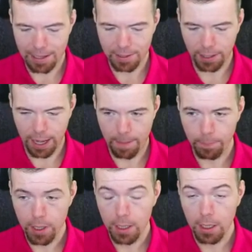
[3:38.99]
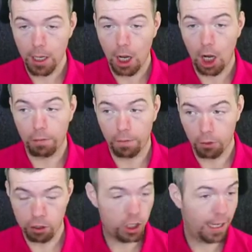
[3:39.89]
So yeah.
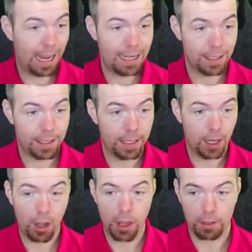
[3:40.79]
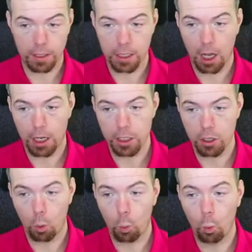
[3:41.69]
Unfortunately, as I said, I think this card is
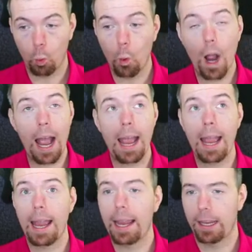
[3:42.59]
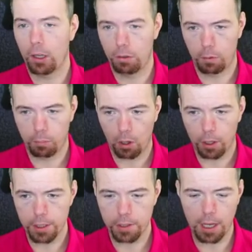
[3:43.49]
way
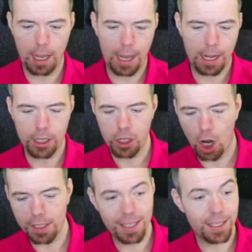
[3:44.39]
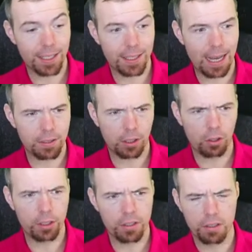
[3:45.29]
overpriced. 96,000
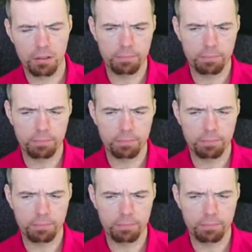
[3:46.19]
coins.